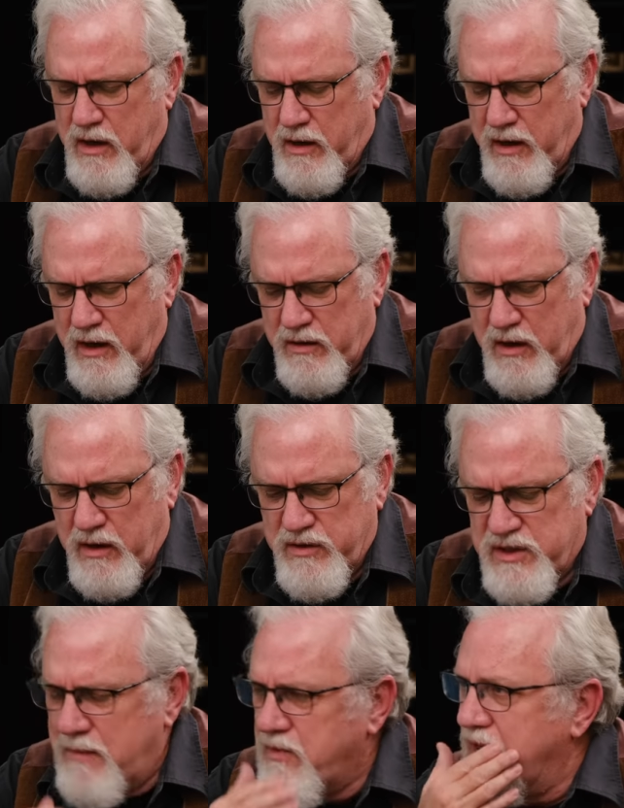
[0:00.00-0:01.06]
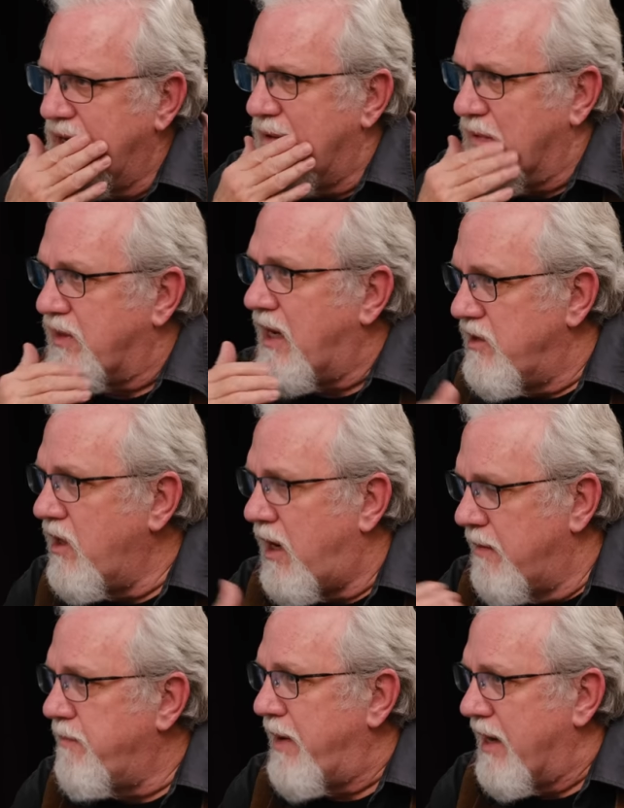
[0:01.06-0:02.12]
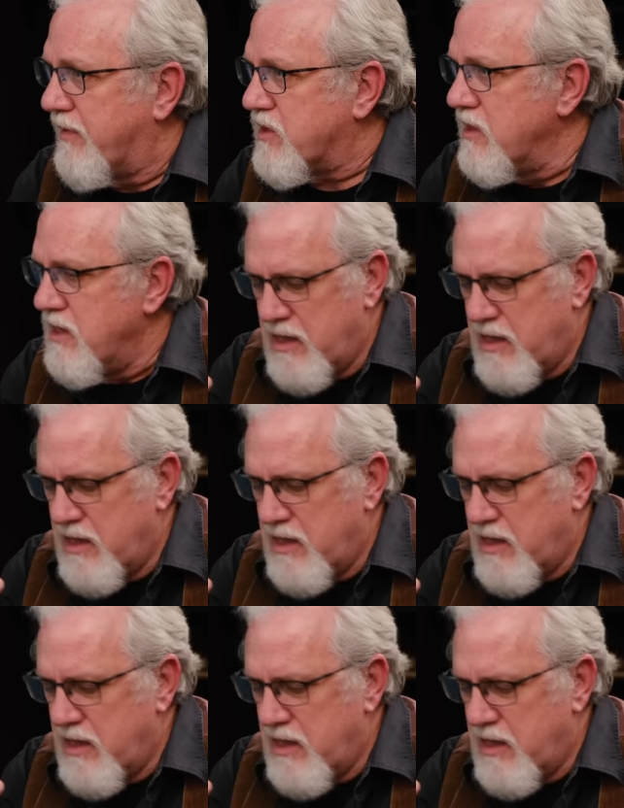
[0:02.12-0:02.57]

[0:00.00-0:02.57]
uh in on December the 11th, I unpacked this.